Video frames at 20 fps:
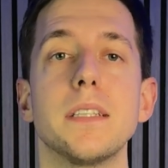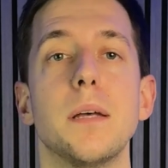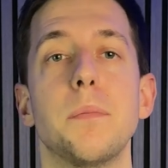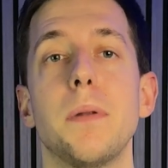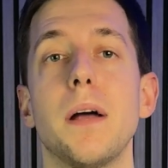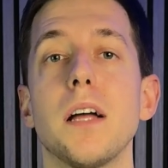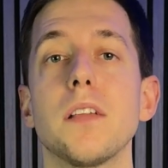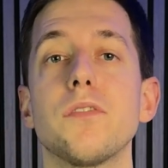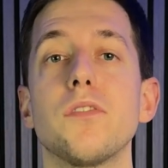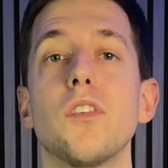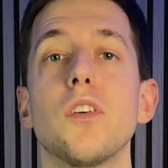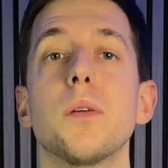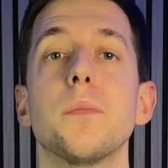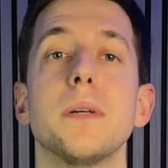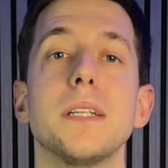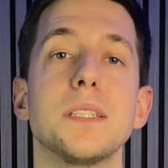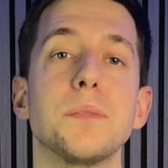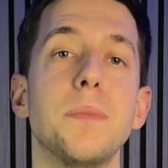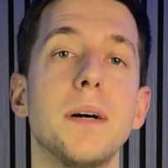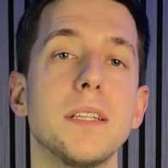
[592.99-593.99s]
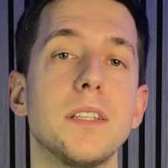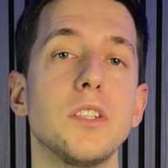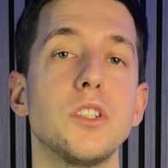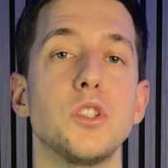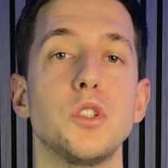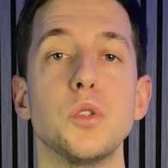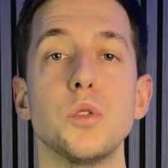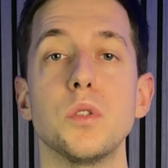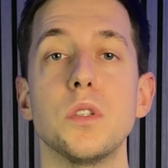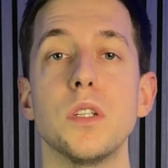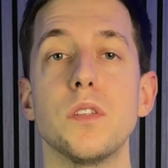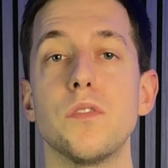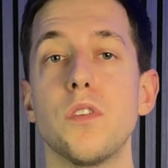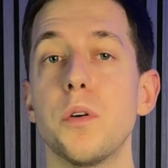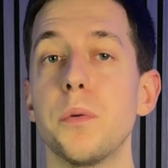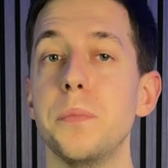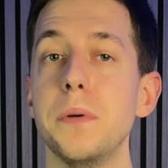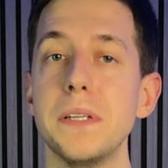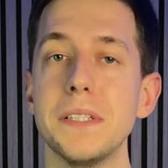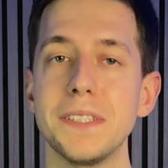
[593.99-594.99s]
the platform is better suited
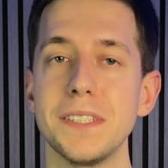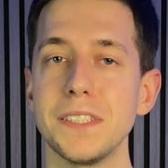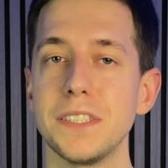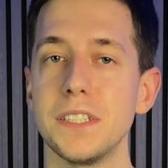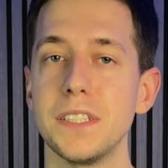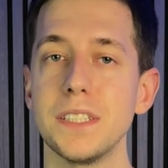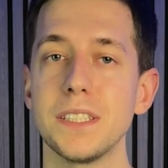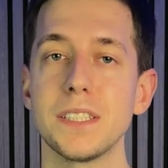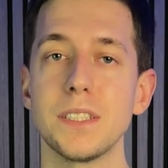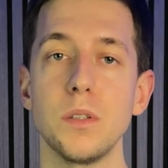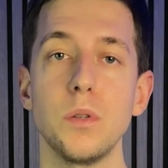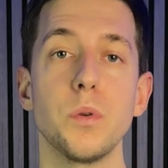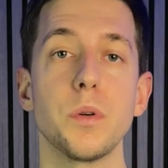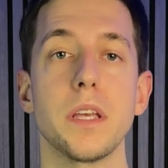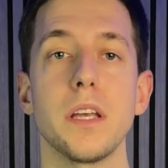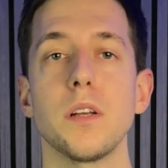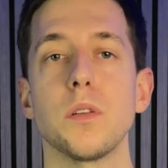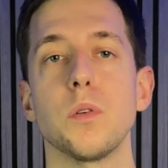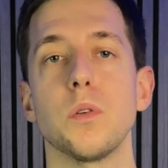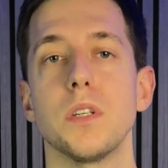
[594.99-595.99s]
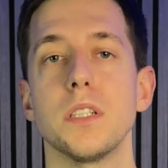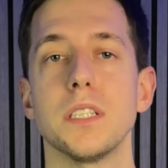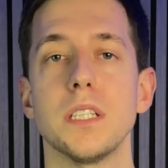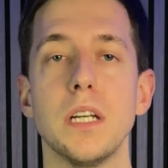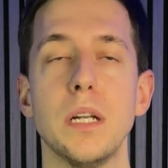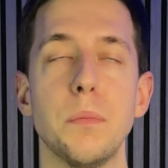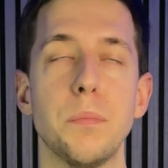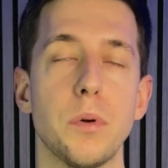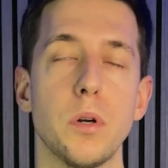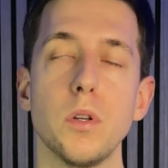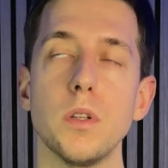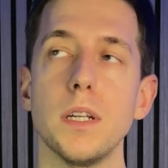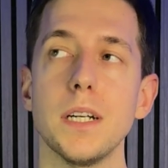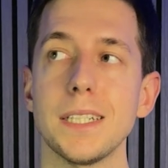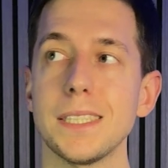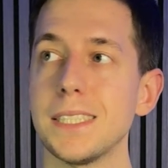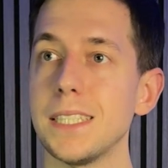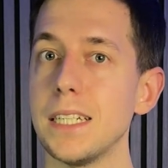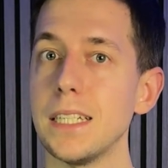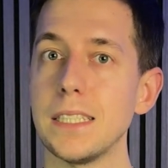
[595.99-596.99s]
for businesses looking to resell
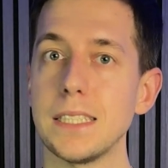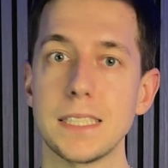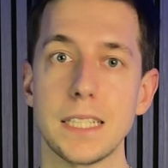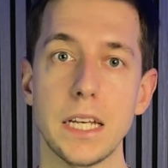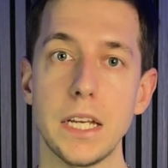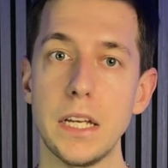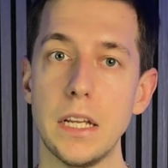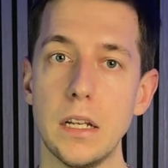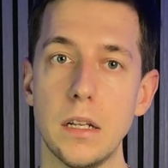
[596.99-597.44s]
products at scale.